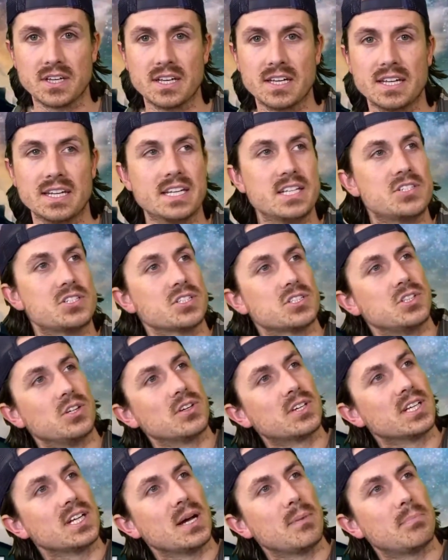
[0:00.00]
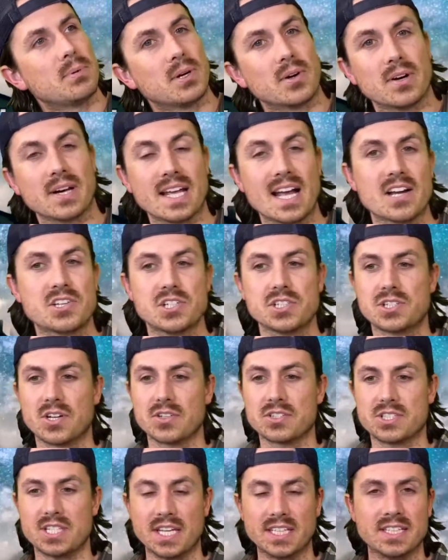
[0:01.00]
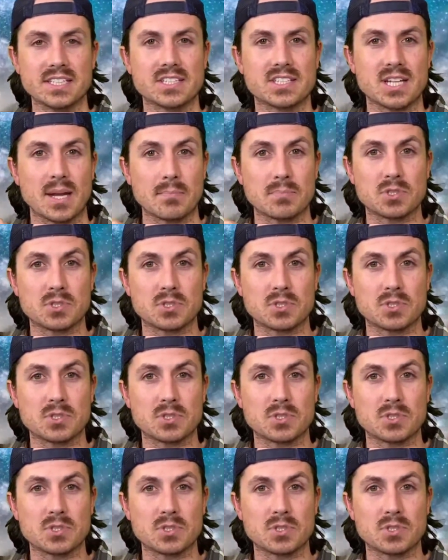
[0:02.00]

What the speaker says: He's just looking up at her, and he actually starts taking steps